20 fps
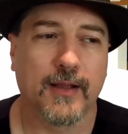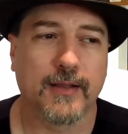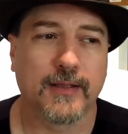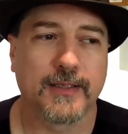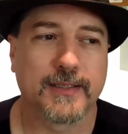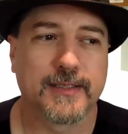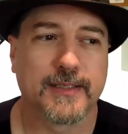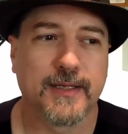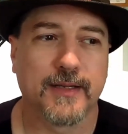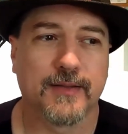
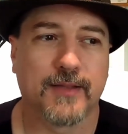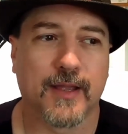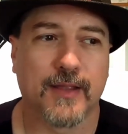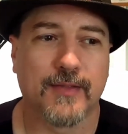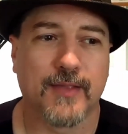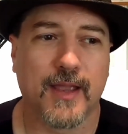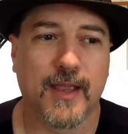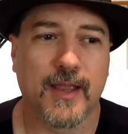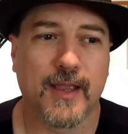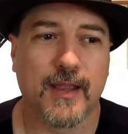Let's see.
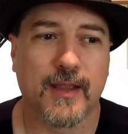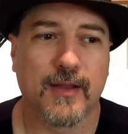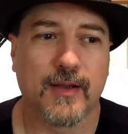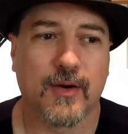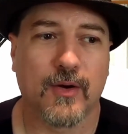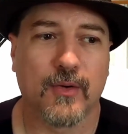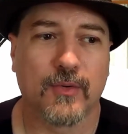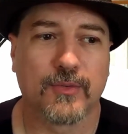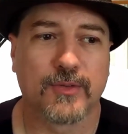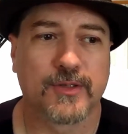Then they
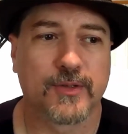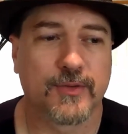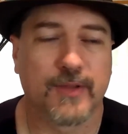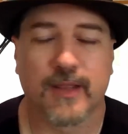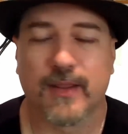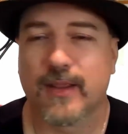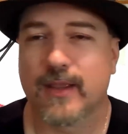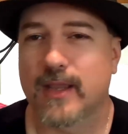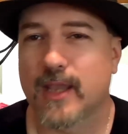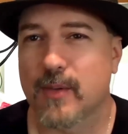
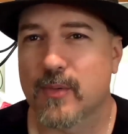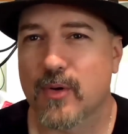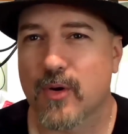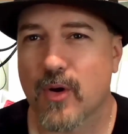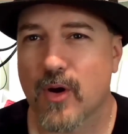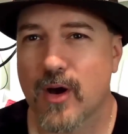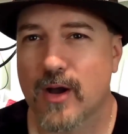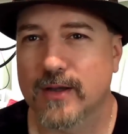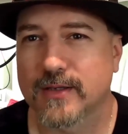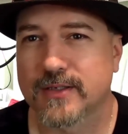came
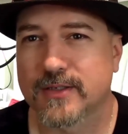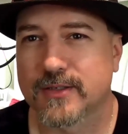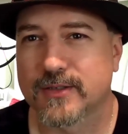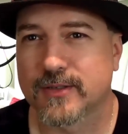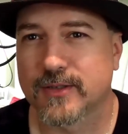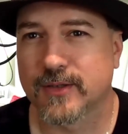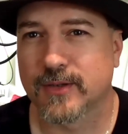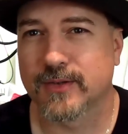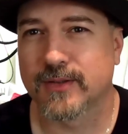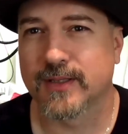
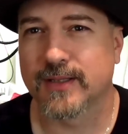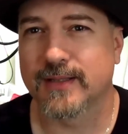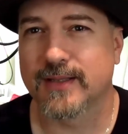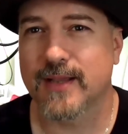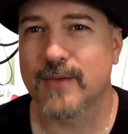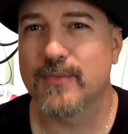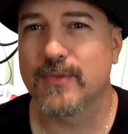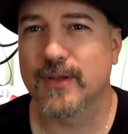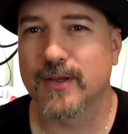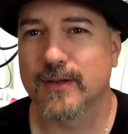across
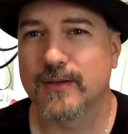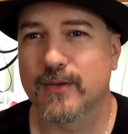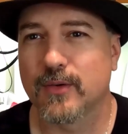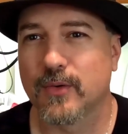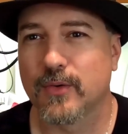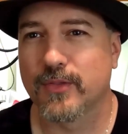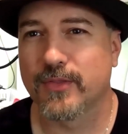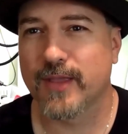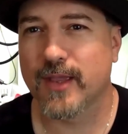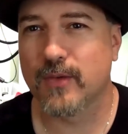the
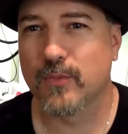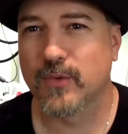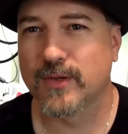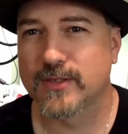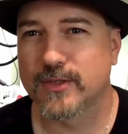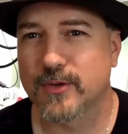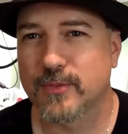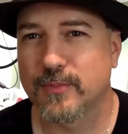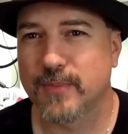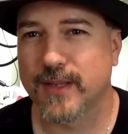whole Thay
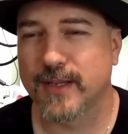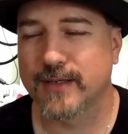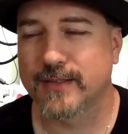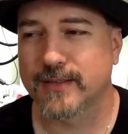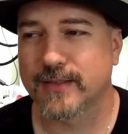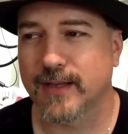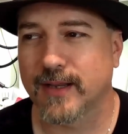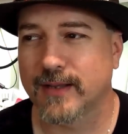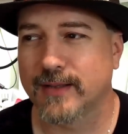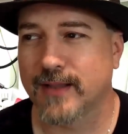wizard
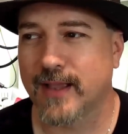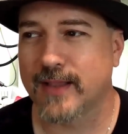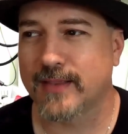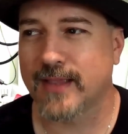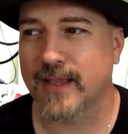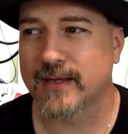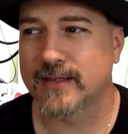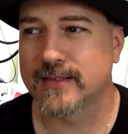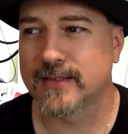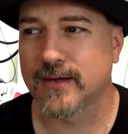bit, and
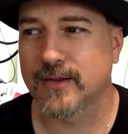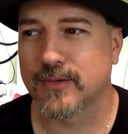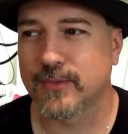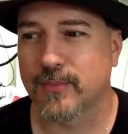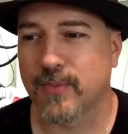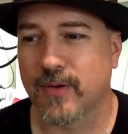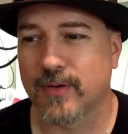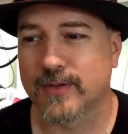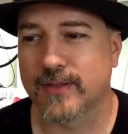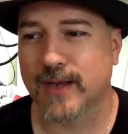that is another
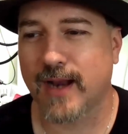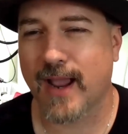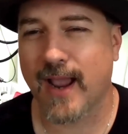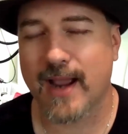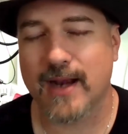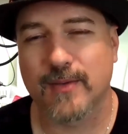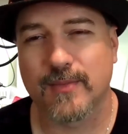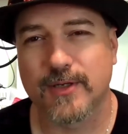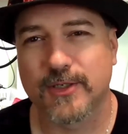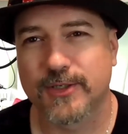part that
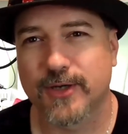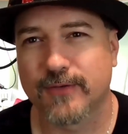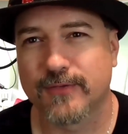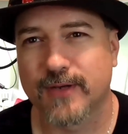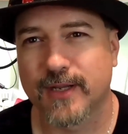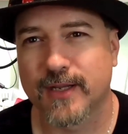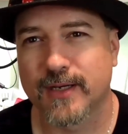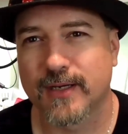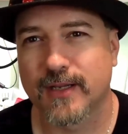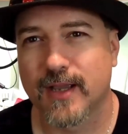had to be
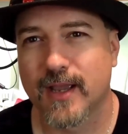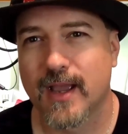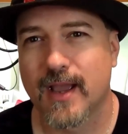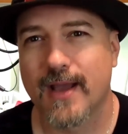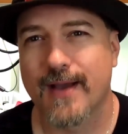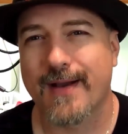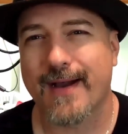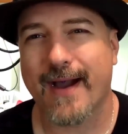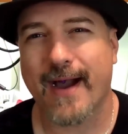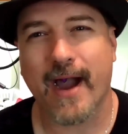shoved in.
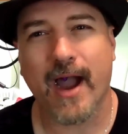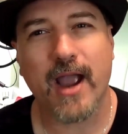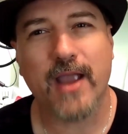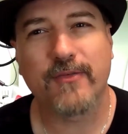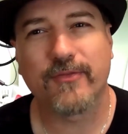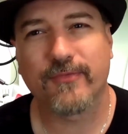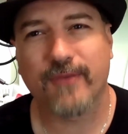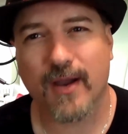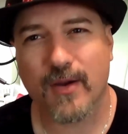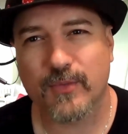
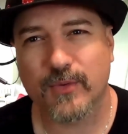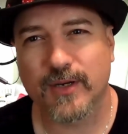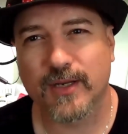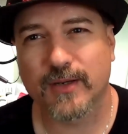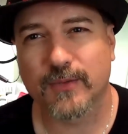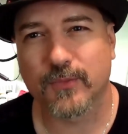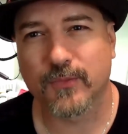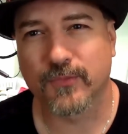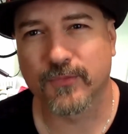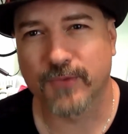I found
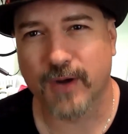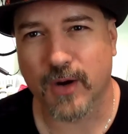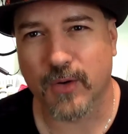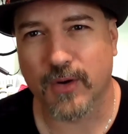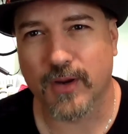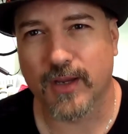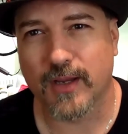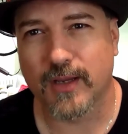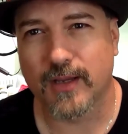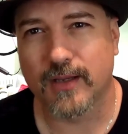it
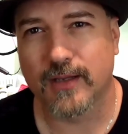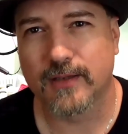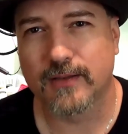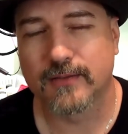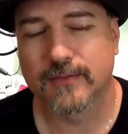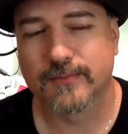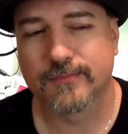very...